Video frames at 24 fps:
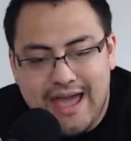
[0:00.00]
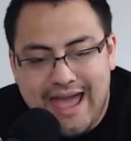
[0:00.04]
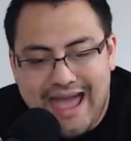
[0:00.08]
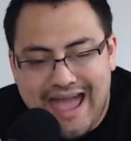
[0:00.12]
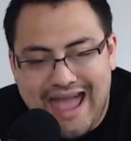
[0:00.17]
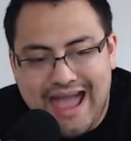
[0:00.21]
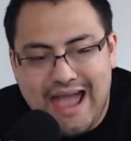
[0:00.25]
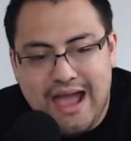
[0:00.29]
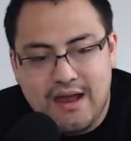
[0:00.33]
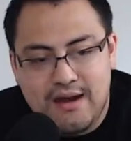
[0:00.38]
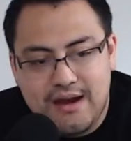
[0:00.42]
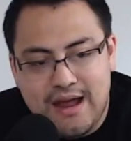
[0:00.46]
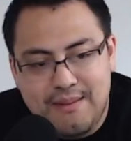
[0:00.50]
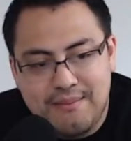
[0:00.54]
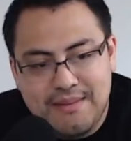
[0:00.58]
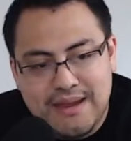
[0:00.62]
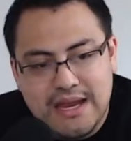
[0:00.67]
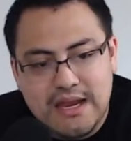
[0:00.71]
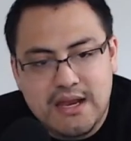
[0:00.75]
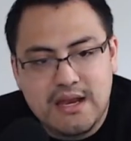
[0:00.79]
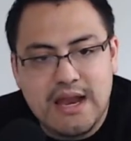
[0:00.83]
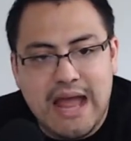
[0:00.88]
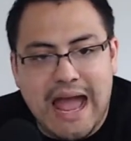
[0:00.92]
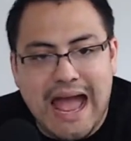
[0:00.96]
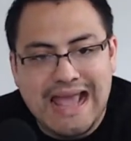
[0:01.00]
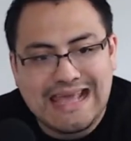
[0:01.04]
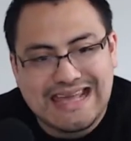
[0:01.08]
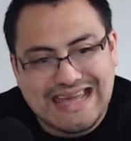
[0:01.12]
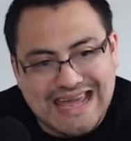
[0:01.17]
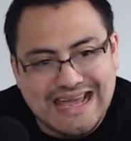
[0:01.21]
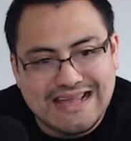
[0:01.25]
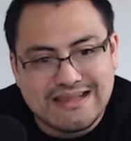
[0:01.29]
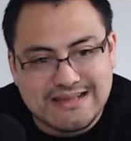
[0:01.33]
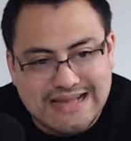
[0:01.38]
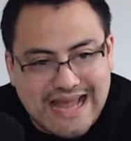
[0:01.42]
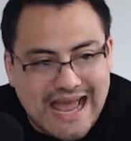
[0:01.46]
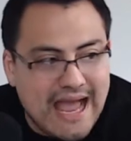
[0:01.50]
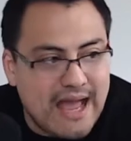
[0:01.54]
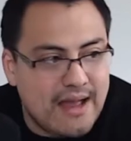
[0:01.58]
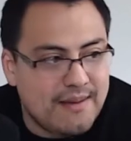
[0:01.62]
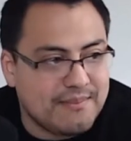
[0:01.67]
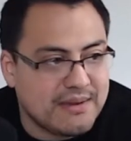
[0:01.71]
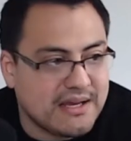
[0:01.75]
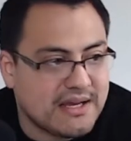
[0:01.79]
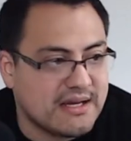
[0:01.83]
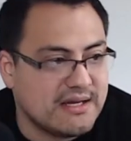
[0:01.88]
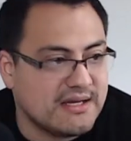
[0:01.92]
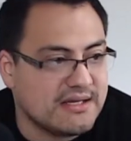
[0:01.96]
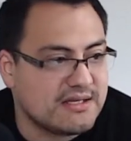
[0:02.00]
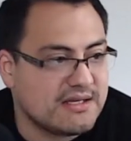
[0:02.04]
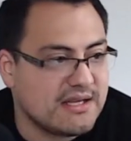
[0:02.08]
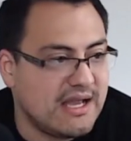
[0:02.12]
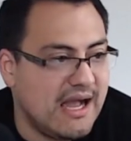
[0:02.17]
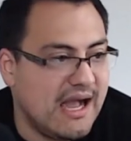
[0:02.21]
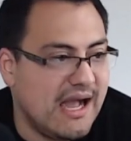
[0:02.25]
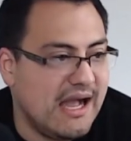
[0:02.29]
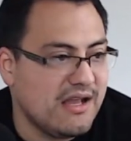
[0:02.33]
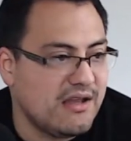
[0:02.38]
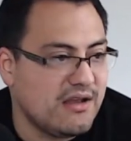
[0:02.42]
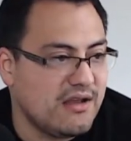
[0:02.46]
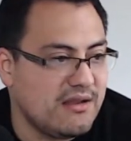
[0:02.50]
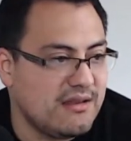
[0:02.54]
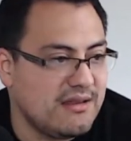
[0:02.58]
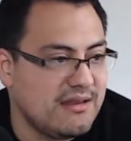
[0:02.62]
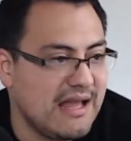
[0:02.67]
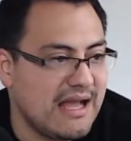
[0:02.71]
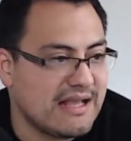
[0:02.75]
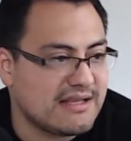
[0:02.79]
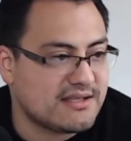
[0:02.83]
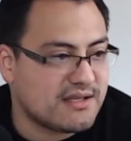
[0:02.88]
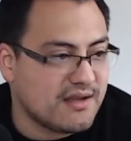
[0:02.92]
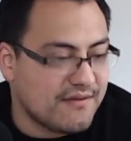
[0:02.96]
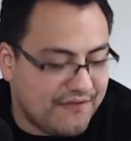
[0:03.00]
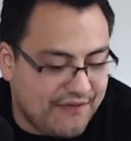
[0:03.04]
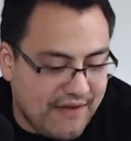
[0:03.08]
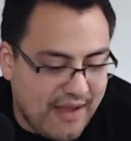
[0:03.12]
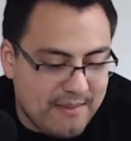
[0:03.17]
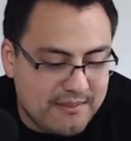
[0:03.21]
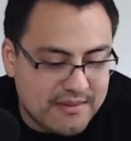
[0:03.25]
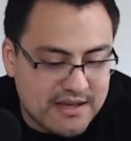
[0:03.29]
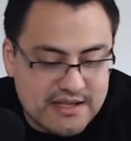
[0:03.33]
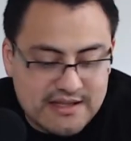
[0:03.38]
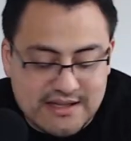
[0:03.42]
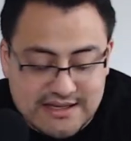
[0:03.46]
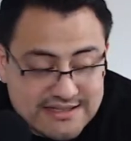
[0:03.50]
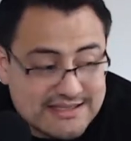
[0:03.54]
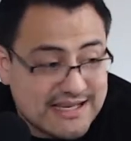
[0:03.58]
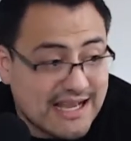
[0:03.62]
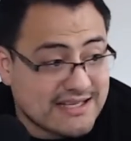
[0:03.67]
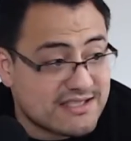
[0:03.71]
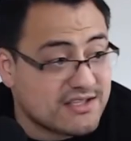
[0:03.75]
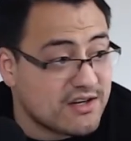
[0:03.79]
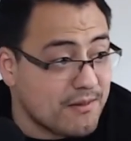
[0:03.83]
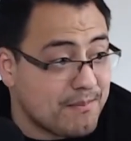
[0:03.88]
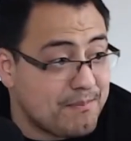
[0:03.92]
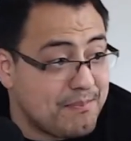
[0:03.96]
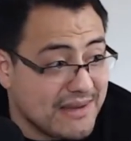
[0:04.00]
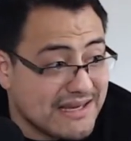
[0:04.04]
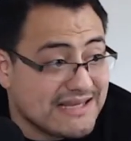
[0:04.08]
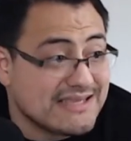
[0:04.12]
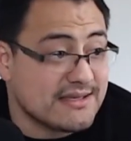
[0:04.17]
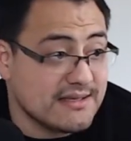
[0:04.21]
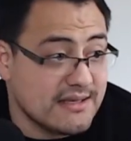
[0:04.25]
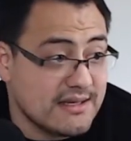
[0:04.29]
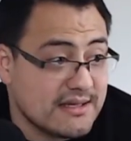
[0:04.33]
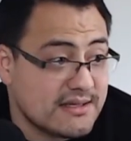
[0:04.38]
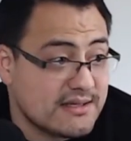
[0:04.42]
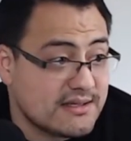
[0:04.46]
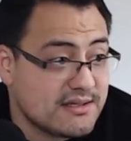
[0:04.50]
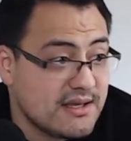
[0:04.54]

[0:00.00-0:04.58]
Yeah. And I mean, I get that because that's the family, because that's their business.